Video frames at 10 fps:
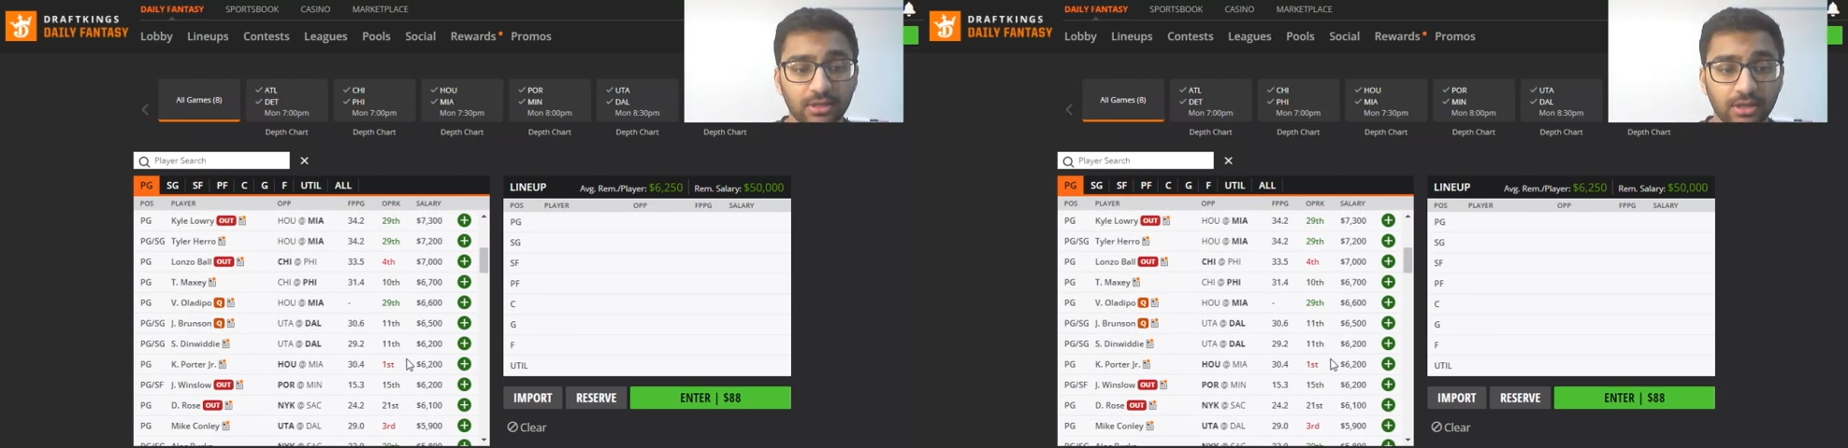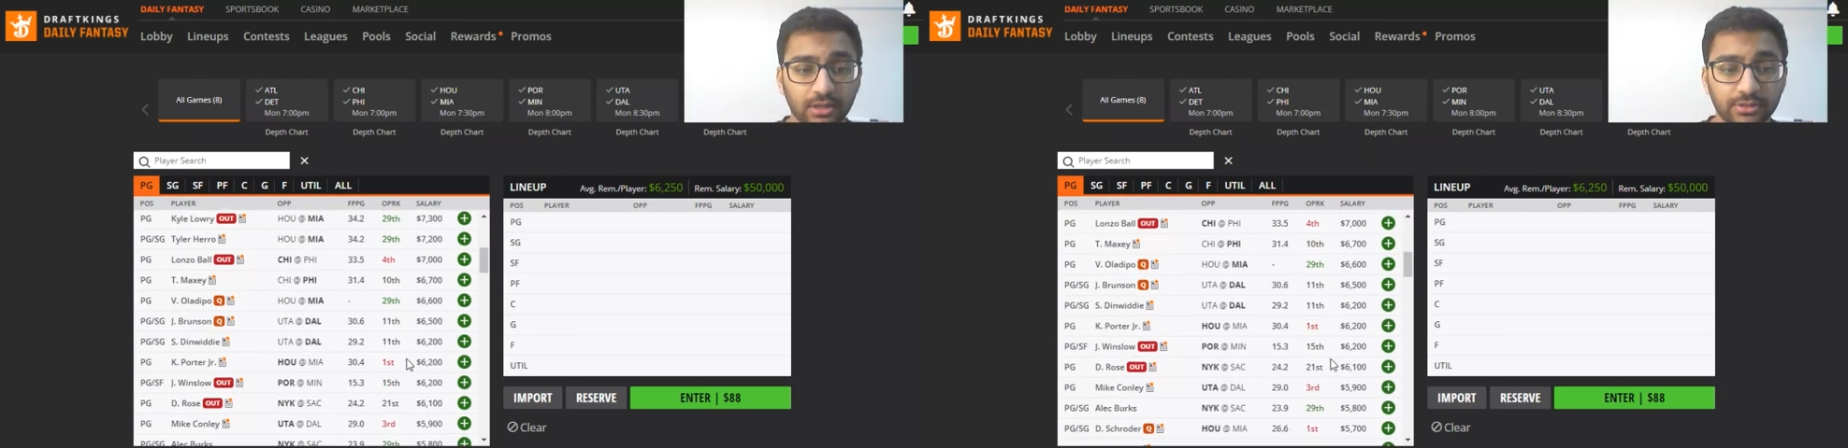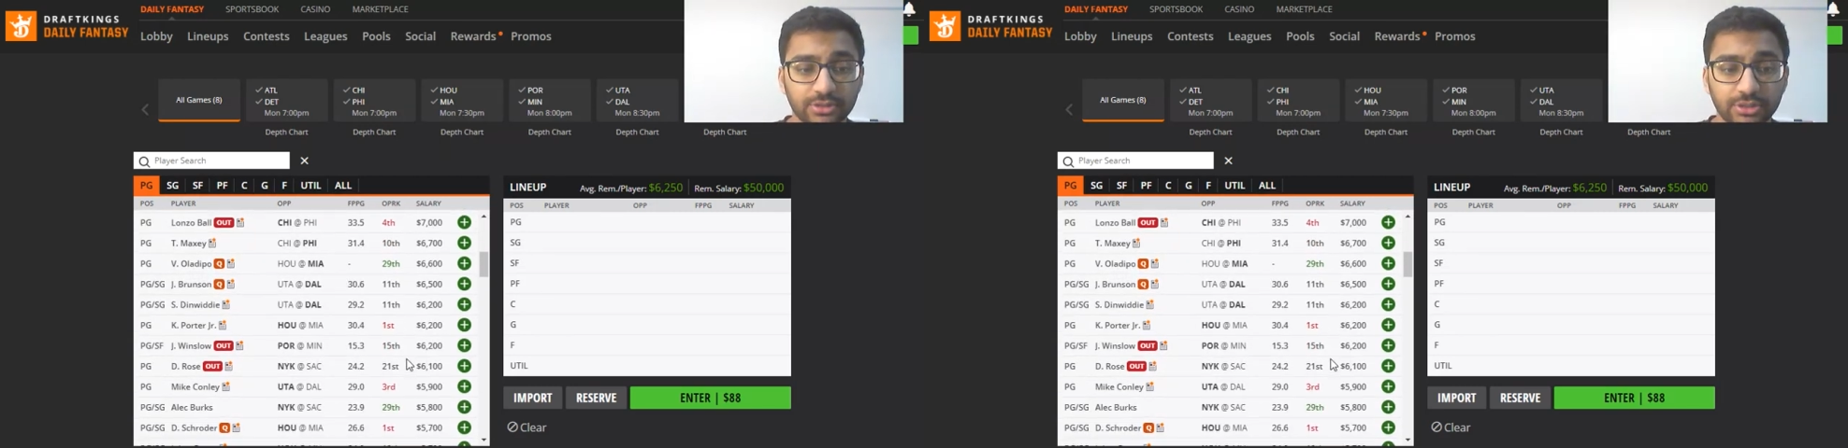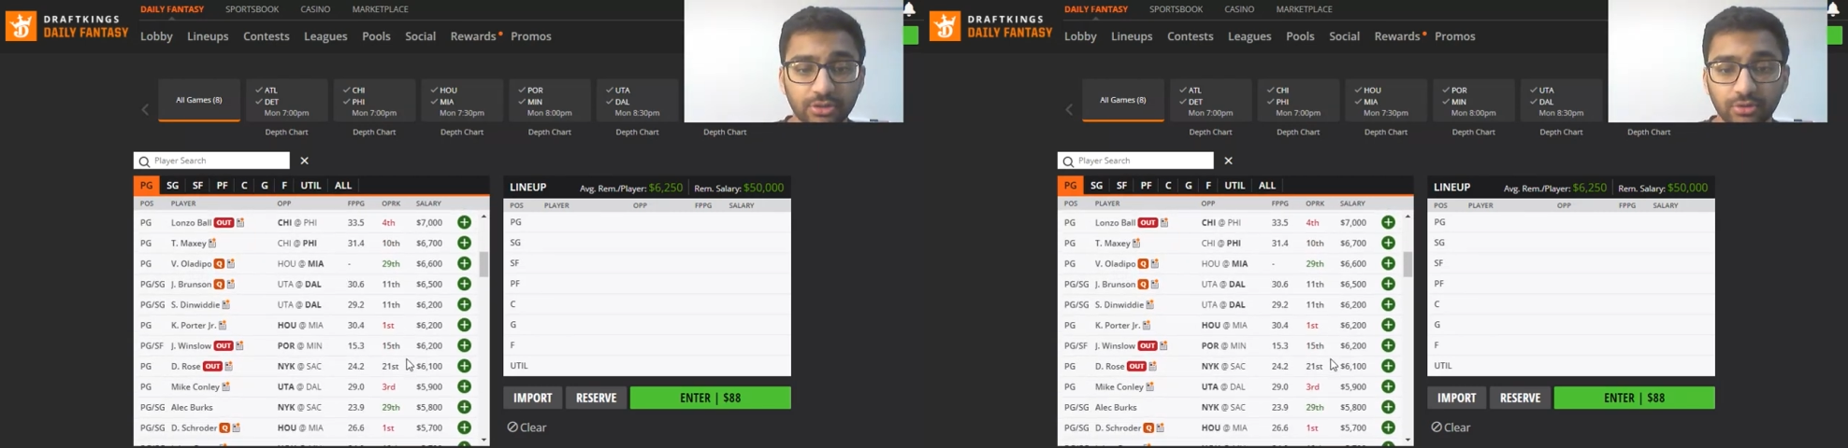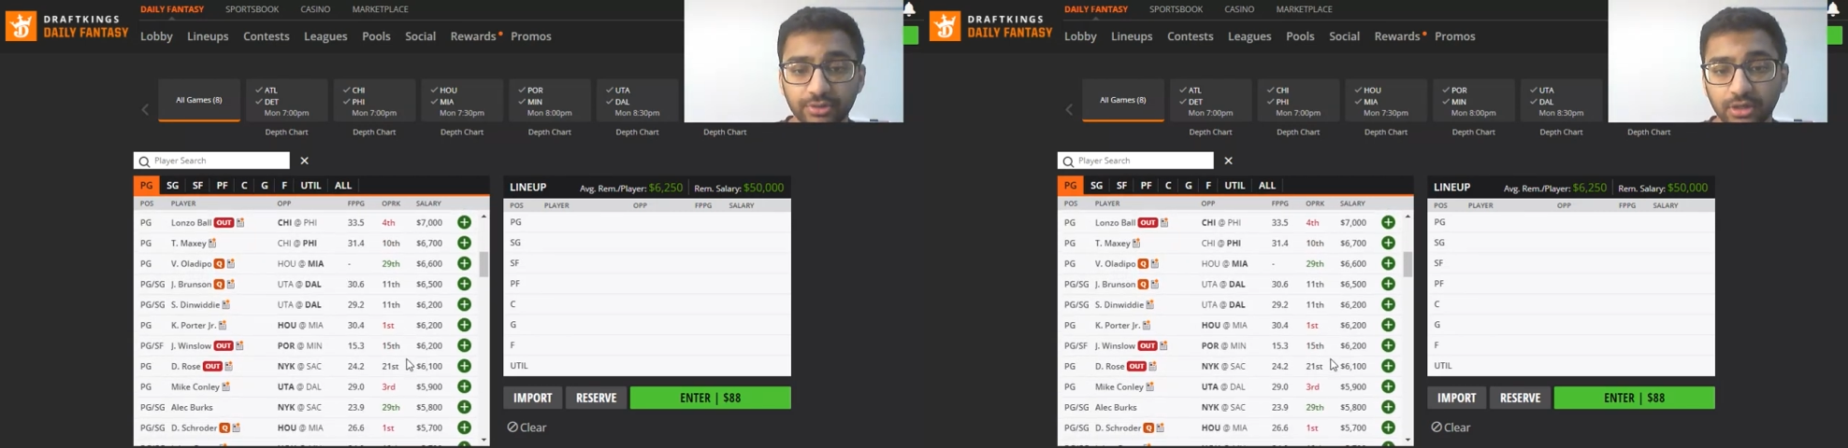Uh, there's
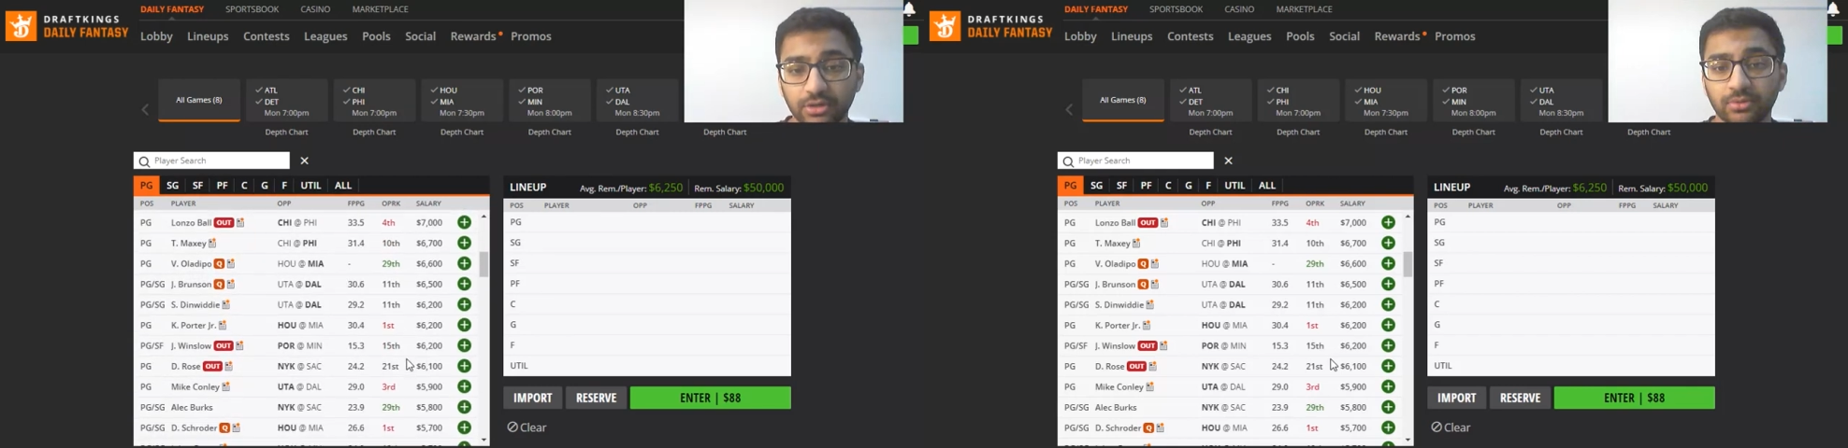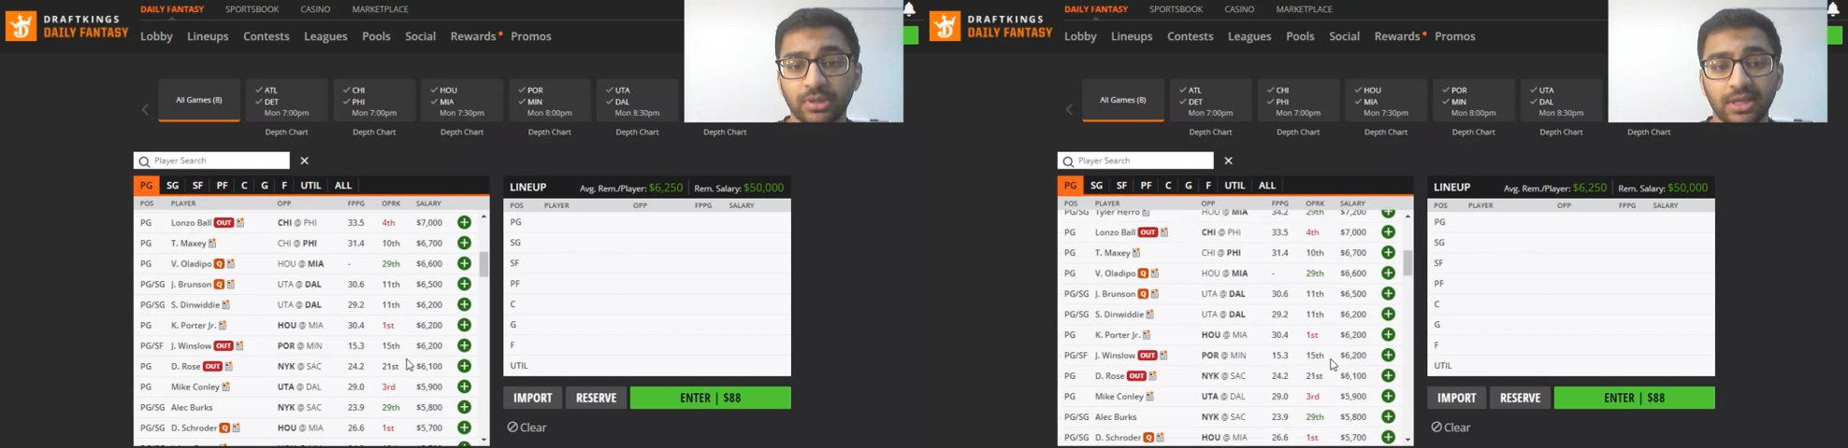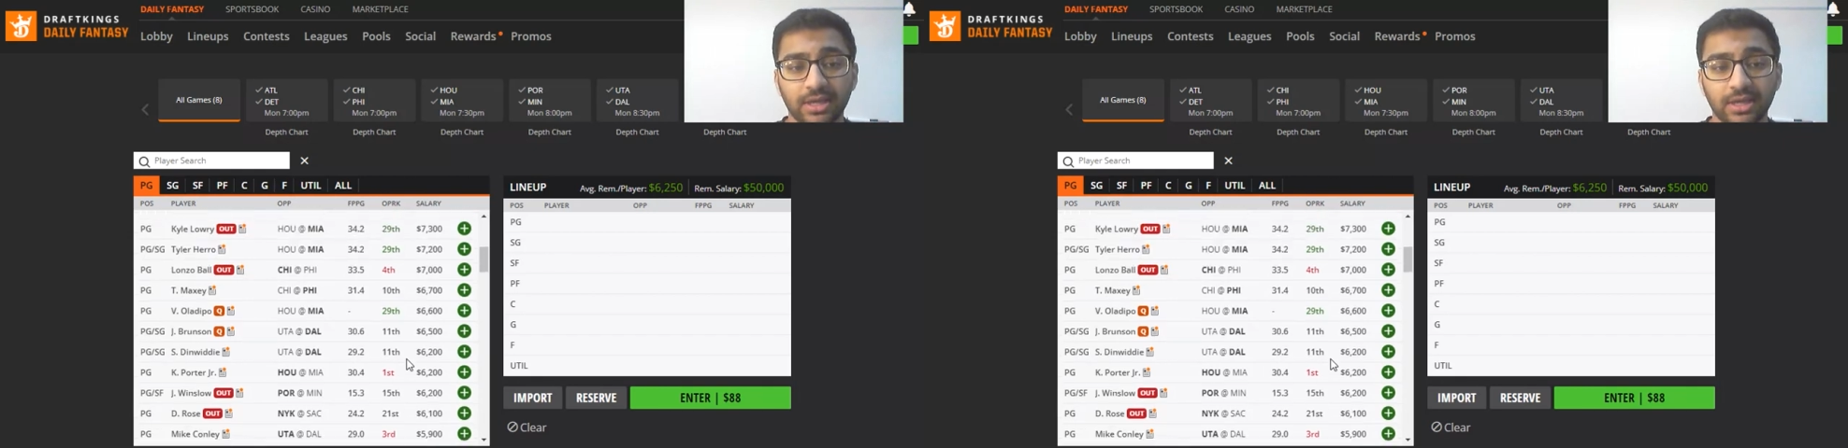still no